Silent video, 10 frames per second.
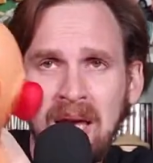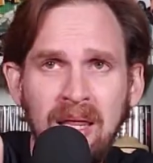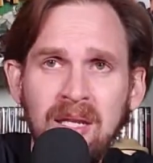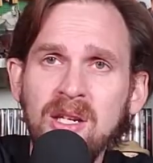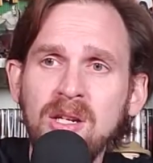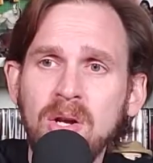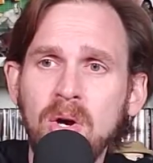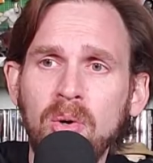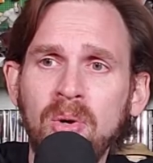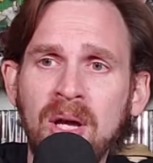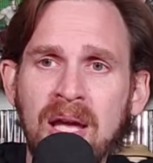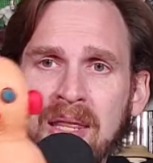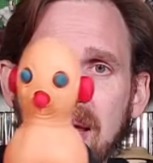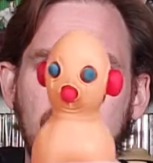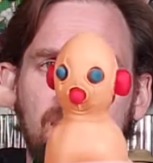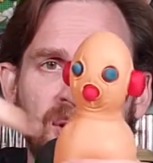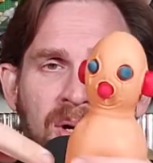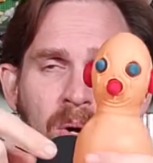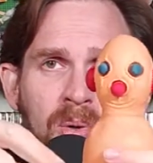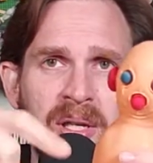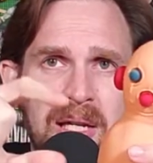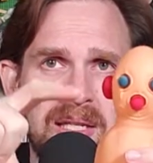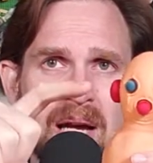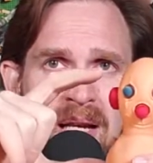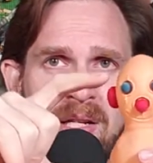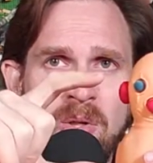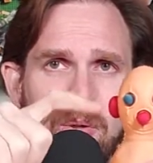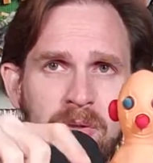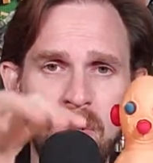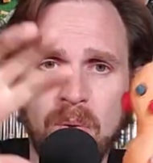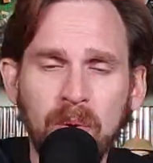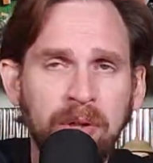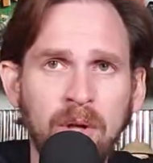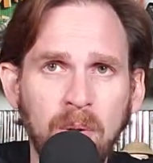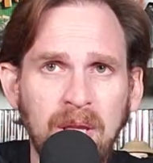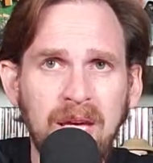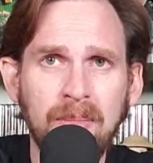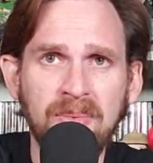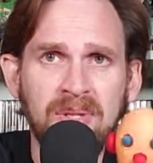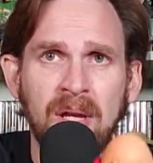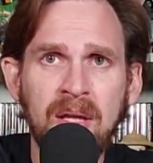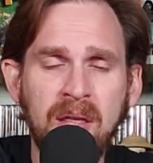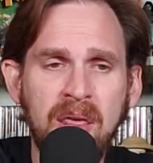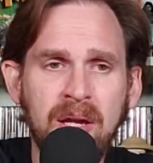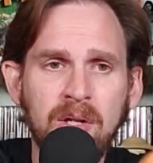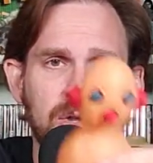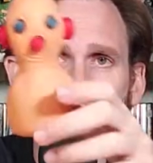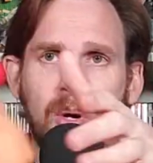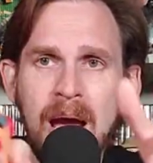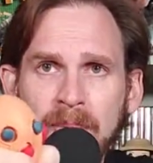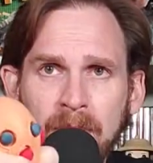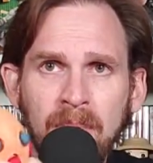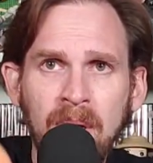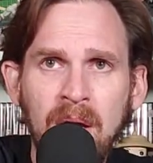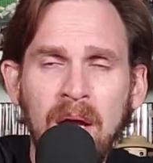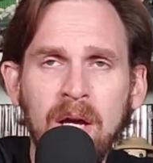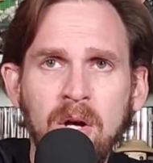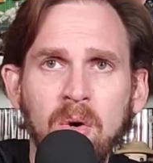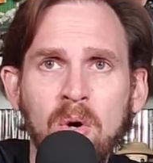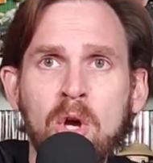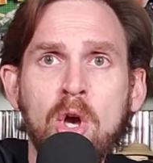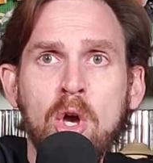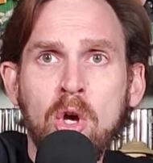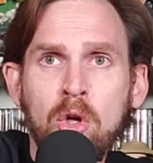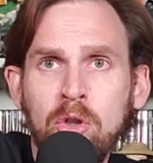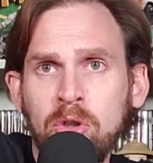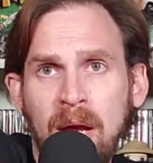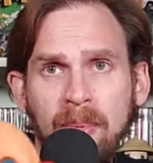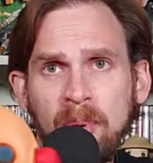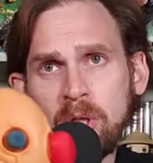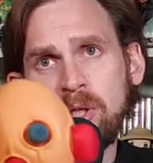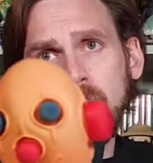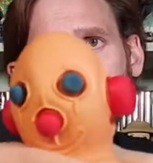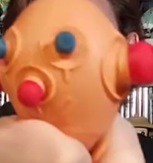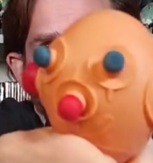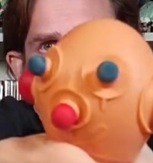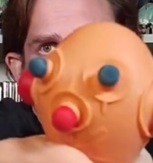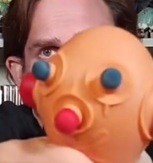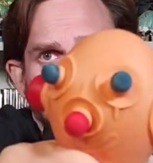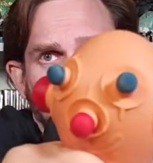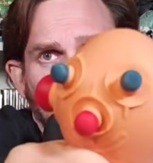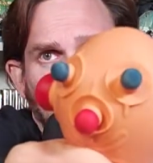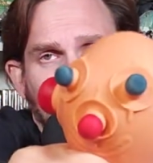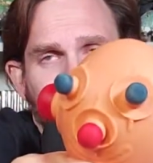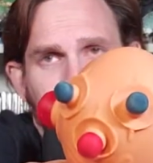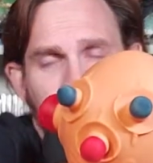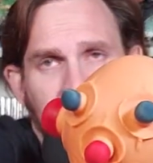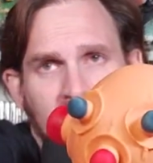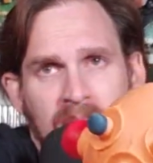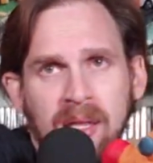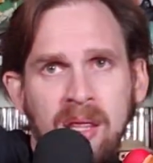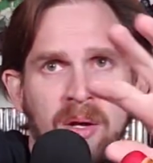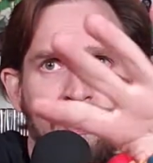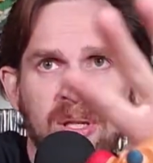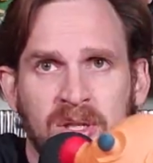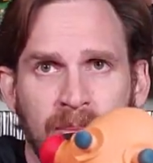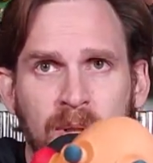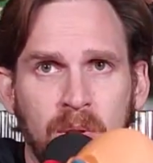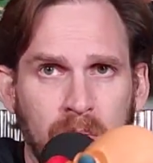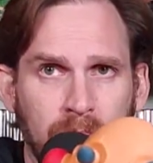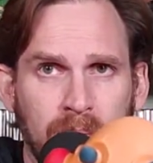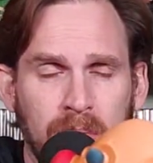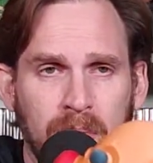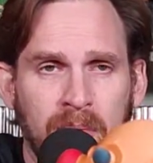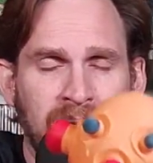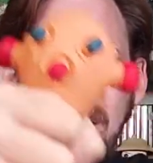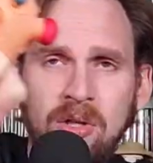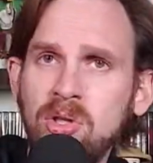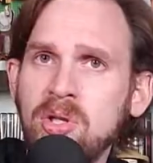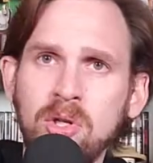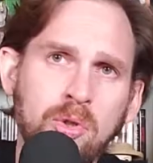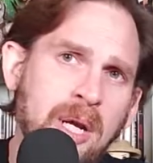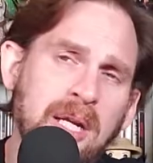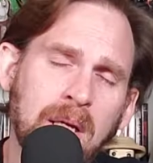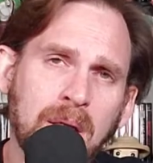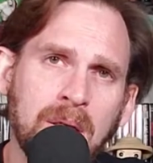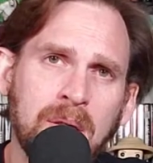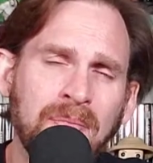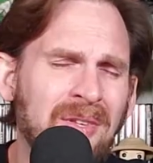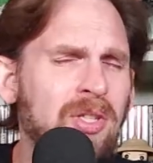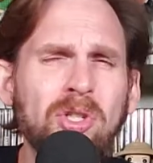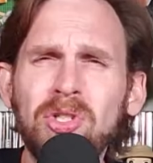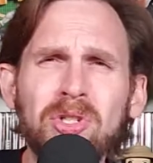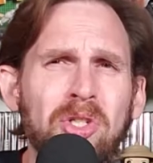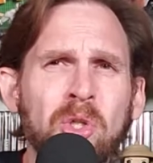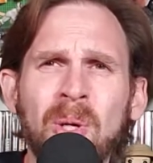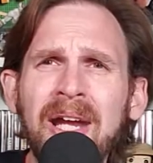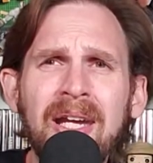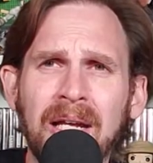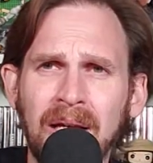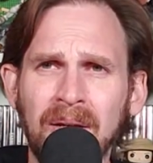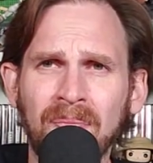And they need to know that if they're only a tiny torso with no limbs, that they can just grab them and go, stop it, Martian. And do that, and then they'll be subdued. That's just good training. That's just good training.